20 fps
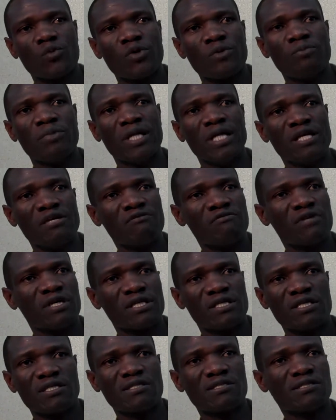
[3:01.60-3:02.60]
we believe
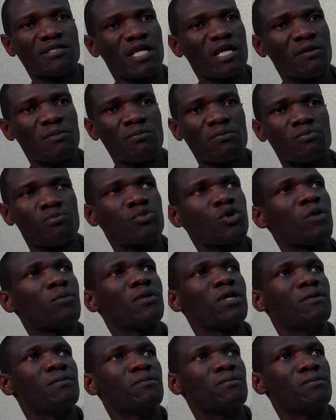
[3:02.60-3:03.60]
that the same
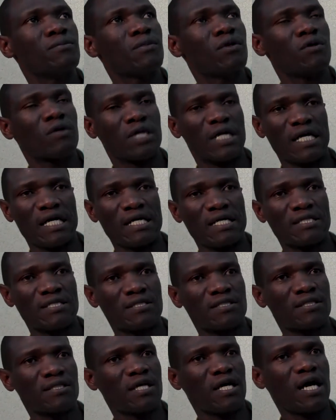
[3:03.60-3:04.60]
problem
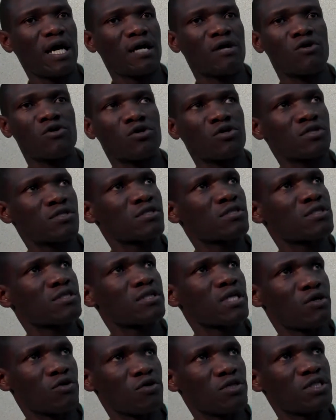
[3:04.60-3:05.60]
occurs across
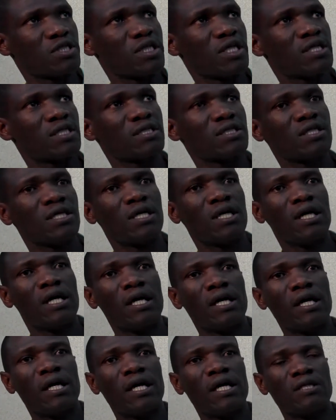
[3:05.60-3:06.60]
the continent.
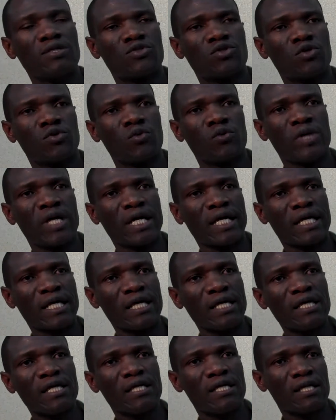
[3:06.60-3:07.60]
And so we are
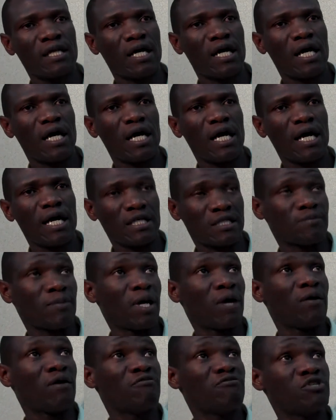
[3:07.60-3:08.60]
keen, as
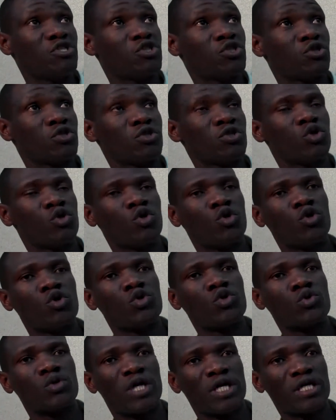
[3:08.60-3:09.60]
per our vision,
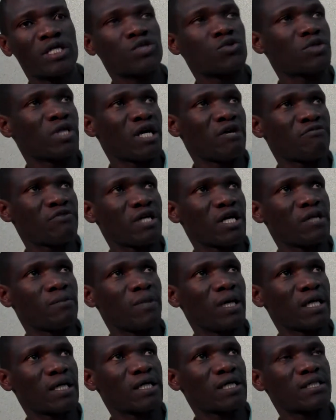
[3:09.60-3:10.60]
to get into the African
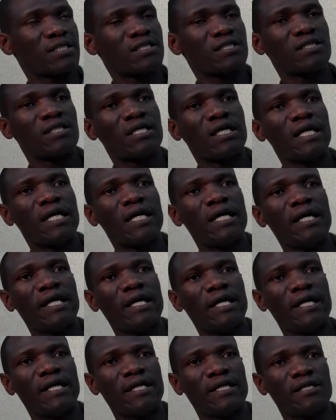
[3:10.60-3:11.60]
market,
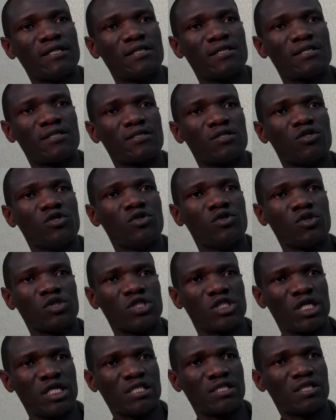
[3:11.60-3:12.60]
and
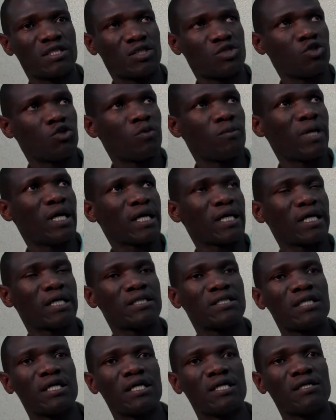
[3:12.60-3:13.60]
not just the regional
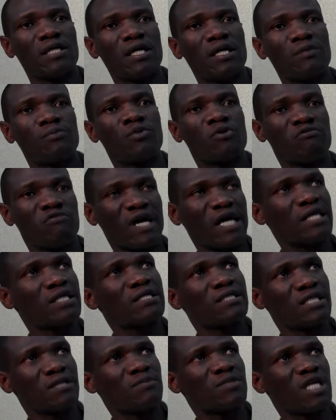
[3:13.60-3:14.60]
market, and provide
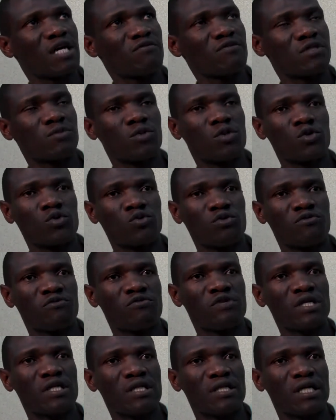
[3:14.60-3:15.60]
the same service, because we
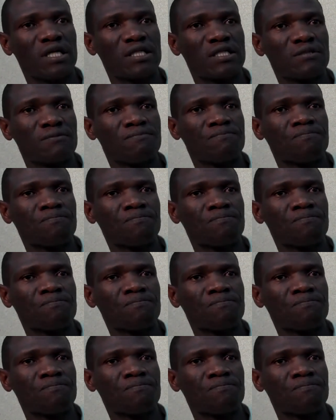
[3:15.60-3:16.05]
feel that